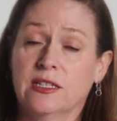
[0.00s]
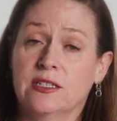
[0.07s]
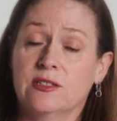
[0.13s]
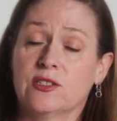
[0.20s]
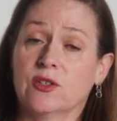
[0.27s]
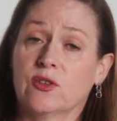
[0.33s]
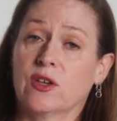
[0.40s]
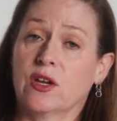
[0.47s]

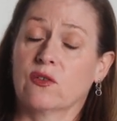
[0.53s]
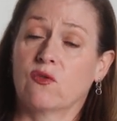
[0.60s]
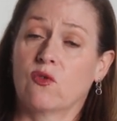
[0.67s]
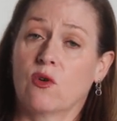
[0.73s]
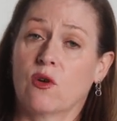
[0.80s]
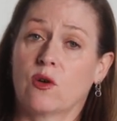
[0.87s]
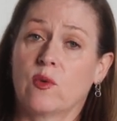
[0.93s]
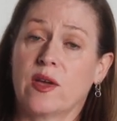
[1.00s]
and so
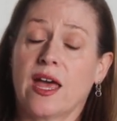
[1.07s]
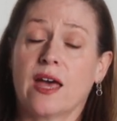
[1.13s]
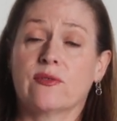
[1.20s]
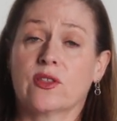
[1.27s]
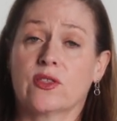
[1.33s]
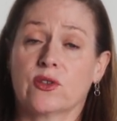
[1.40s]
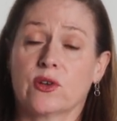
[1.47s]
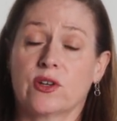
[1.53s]
therefore we have
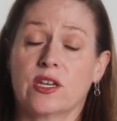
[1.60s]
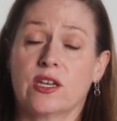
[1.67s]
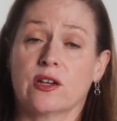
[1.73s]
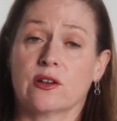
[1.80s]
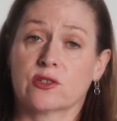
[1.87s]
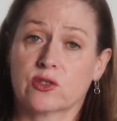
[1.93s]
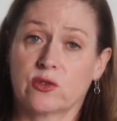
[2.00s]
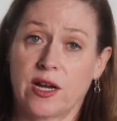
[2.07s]
a
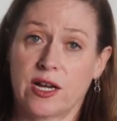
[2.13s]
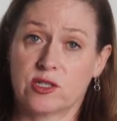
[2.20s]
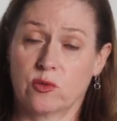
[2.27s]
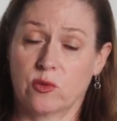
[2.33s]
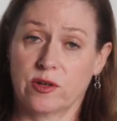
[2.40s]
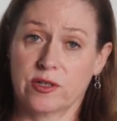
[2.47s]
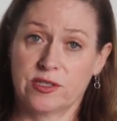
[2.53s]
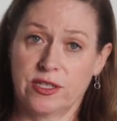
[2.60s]
30-year scratch
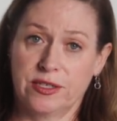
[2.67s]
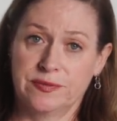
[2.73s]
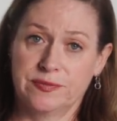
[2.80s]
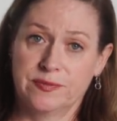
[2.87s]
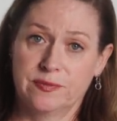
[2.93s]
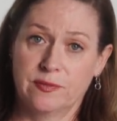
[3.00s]
warranty